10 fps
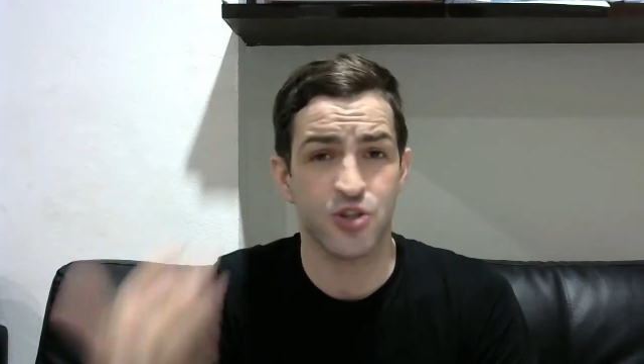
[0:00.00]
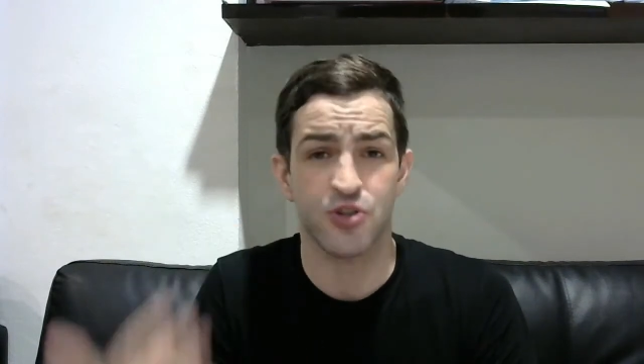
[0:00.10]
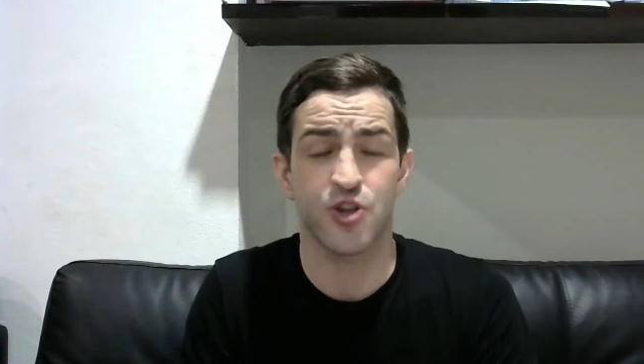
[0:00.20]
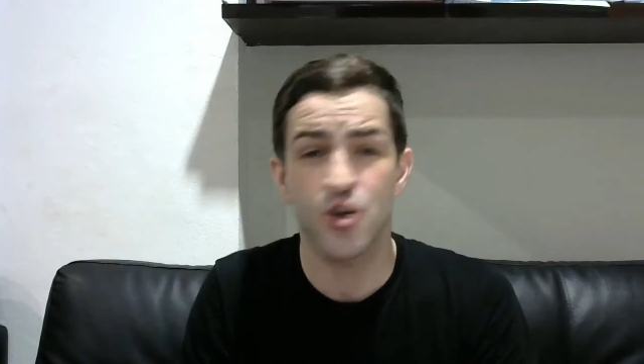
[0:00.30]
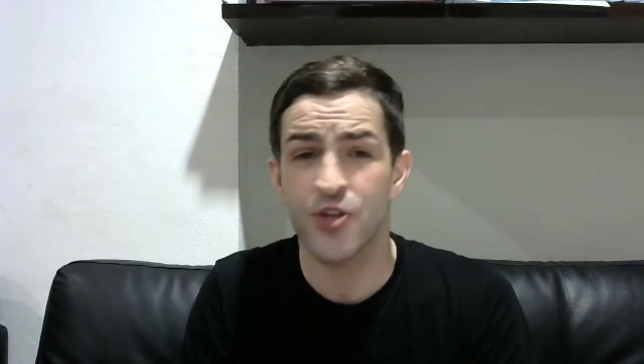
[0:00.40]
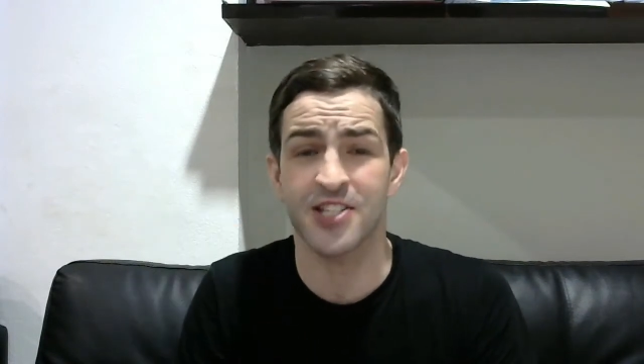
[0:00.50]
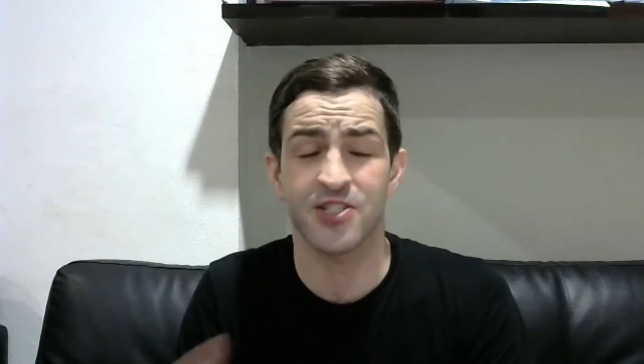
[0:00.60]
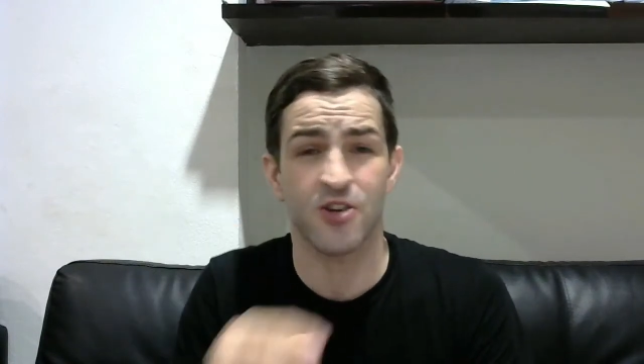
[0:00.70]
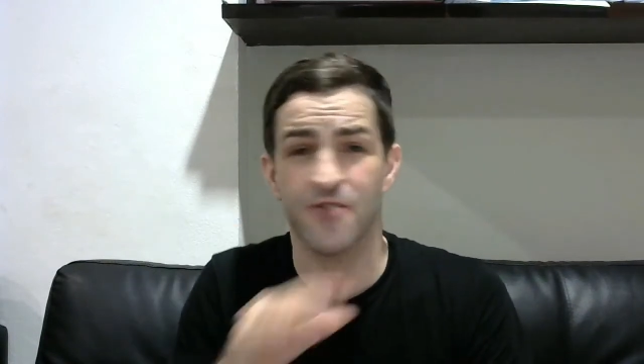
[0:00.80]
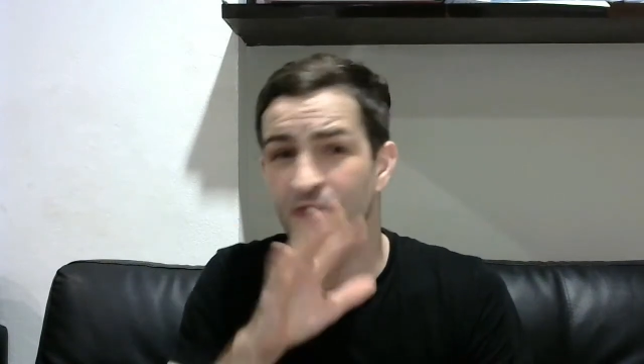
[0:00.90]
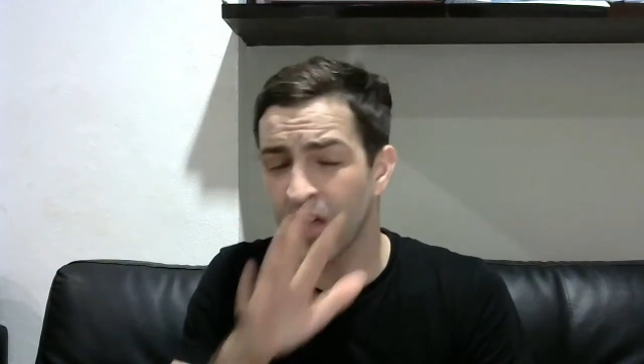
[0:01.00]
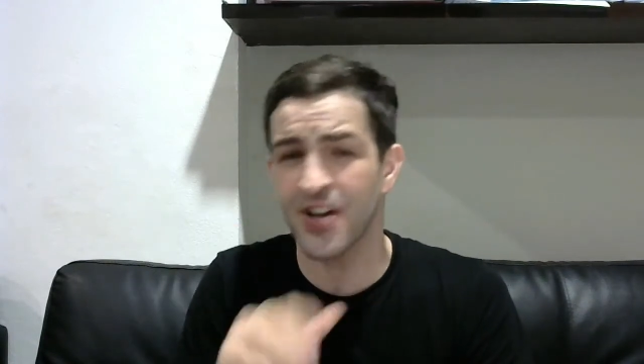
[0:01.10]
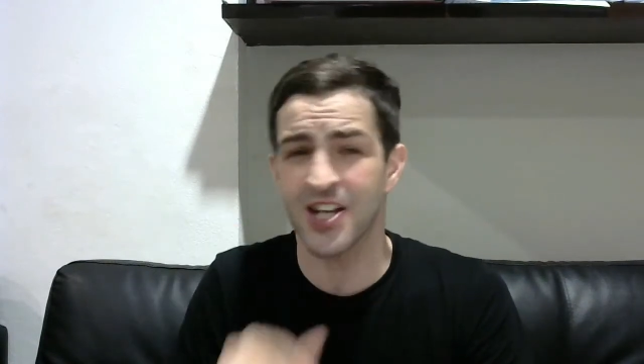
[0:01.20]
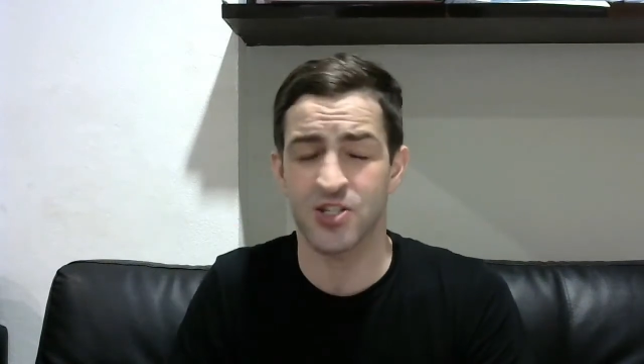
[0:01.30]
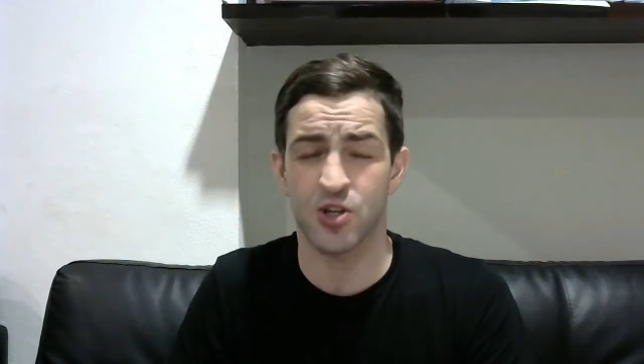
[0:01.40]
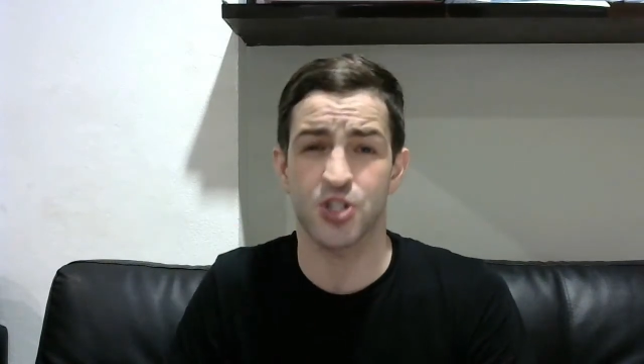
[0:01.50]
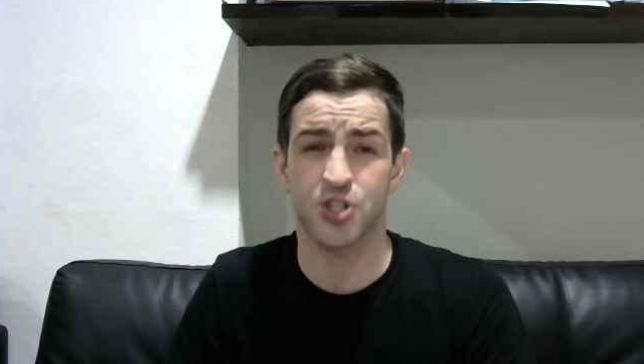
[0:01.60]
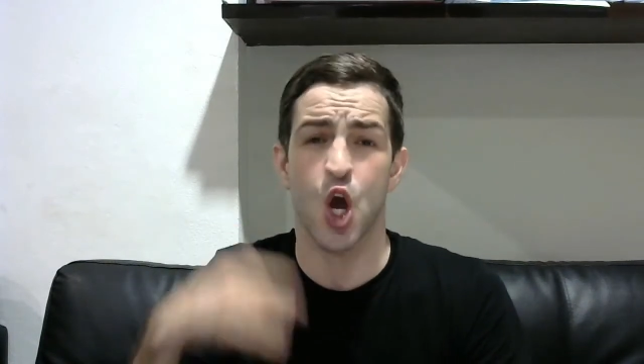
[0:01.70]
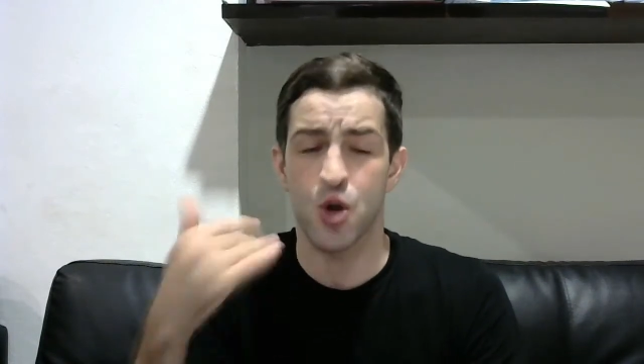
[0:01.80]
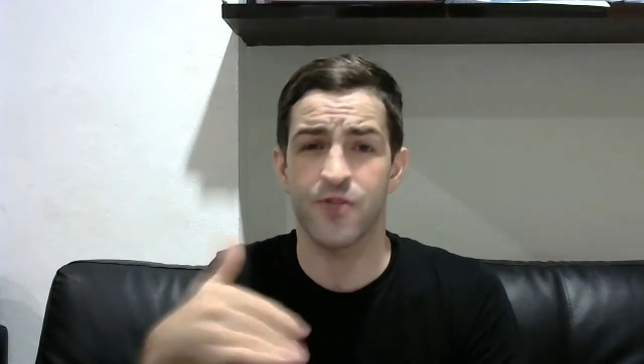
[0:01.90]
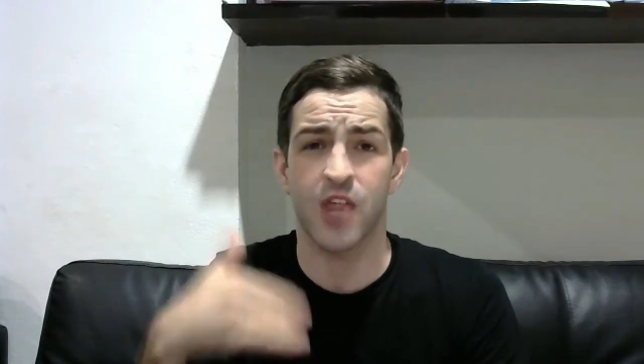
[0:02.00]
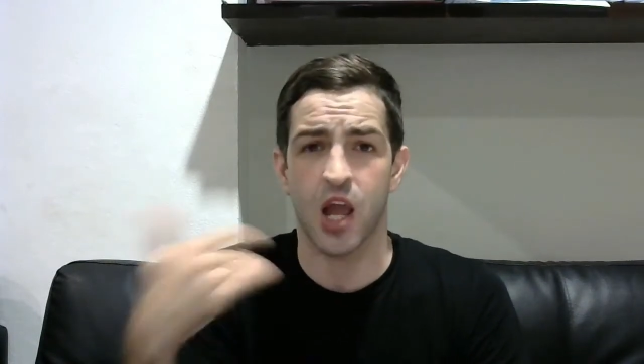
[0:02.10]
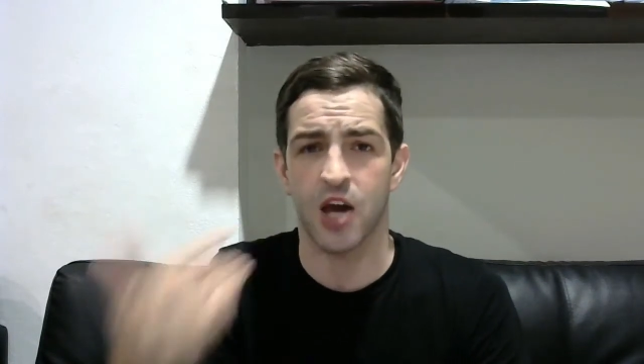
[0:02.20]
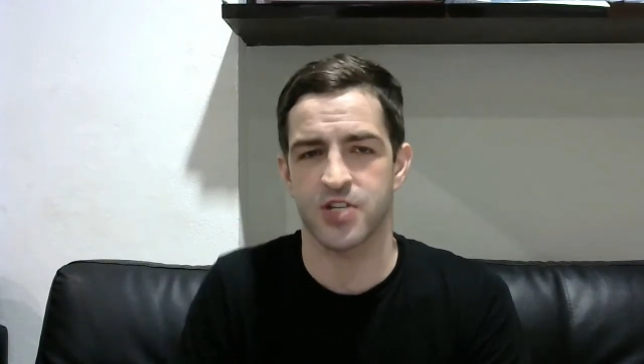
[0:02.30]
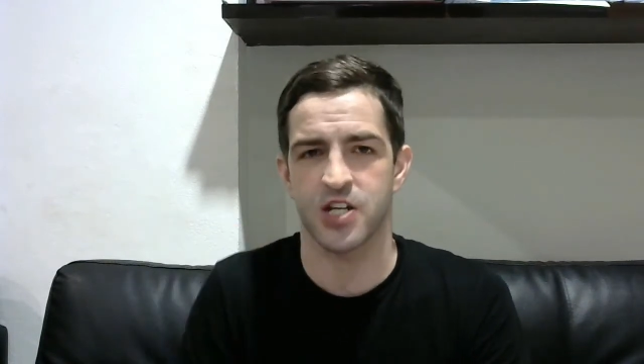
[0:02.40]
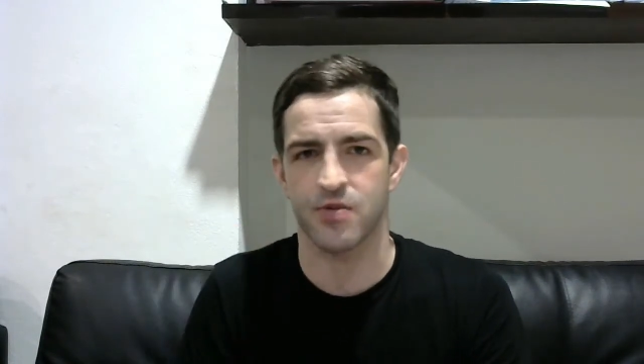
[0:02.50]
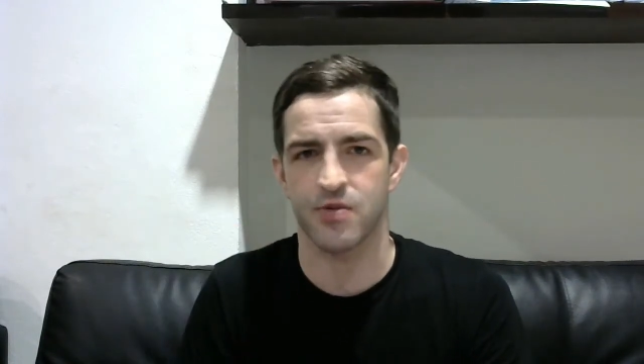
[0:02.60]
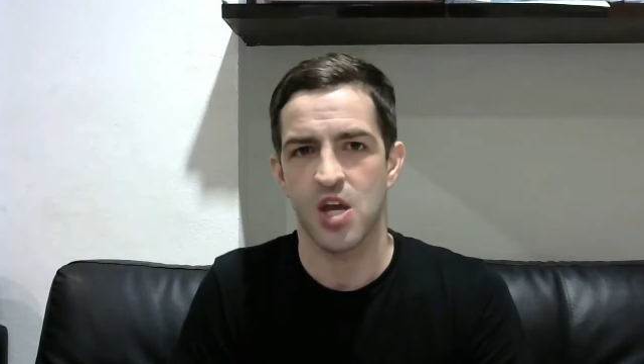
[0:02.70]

$2,000, $5,000 over the lifetime.